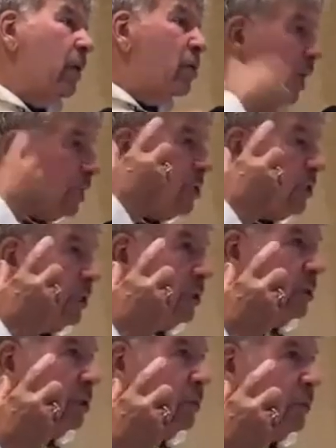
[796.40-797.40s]

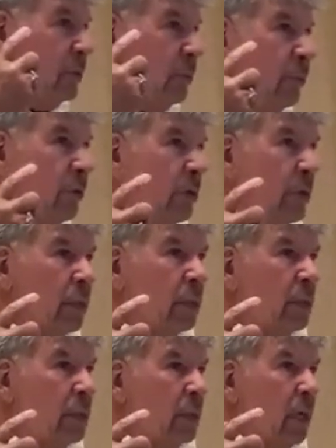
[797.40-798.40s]
Justice was
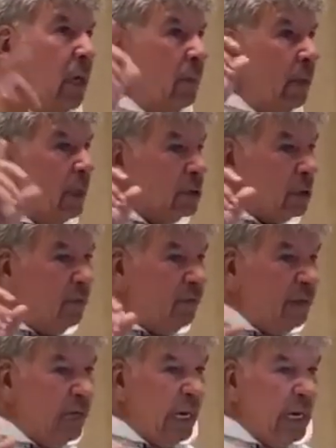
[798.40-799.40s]
important. Because don't
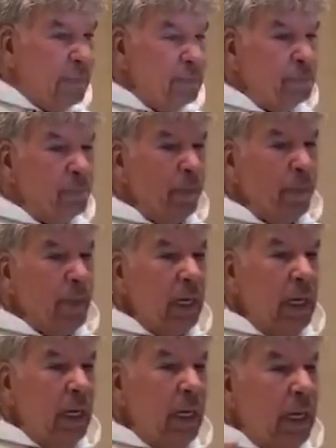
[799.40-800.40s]

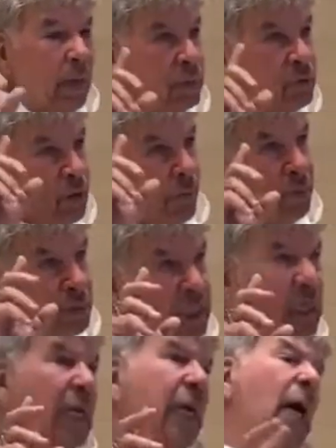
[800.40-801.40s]
forget, he was
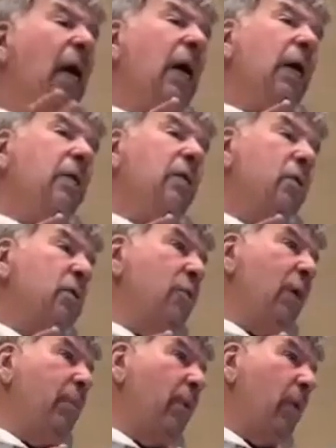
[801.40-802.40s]
representing God to his
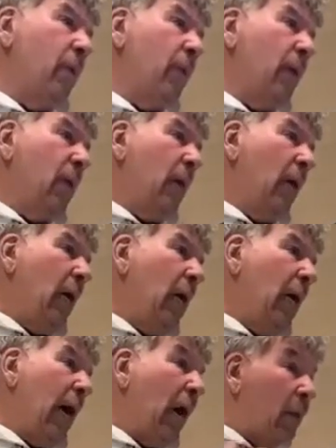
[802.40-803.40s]
people.
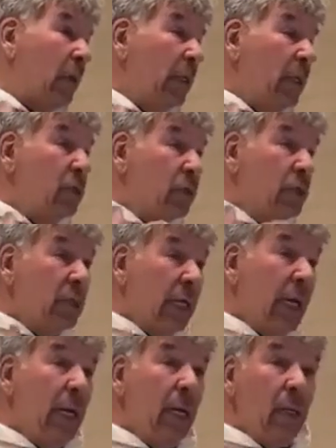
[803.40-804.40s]
Our leaders
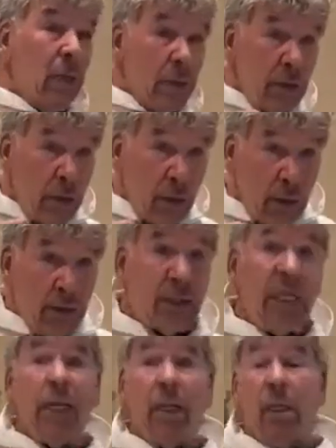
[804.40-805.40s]
today
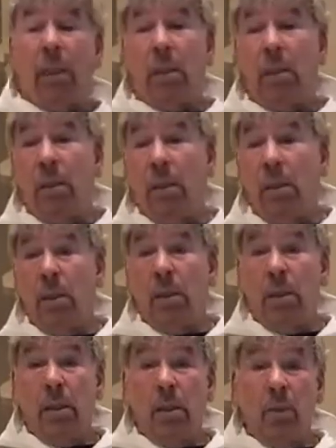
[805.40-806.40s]
still,
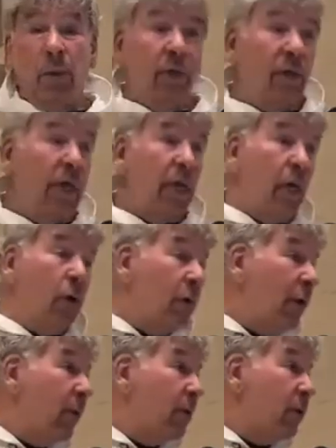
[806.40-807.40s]
whether they
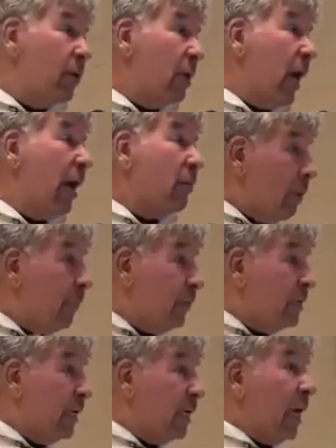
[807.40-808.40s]
agree with it or not,
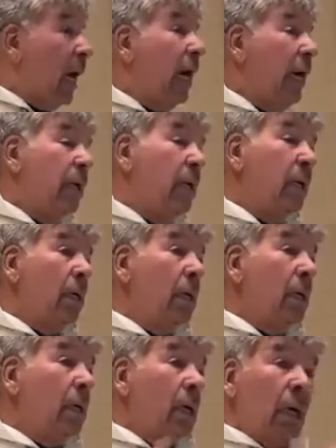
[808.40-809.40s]
represent God
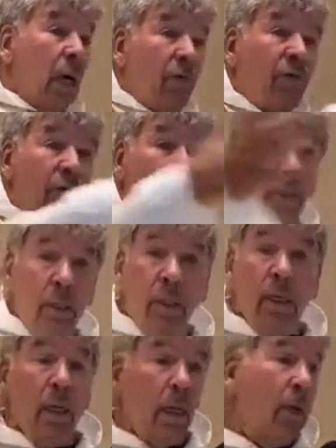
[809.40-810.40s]
governing
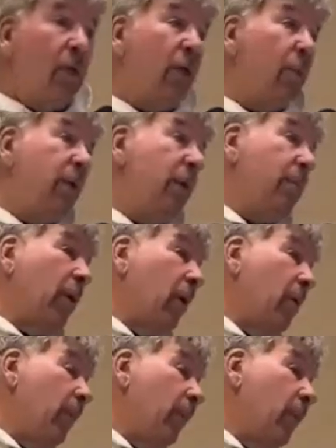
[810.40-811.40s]
their people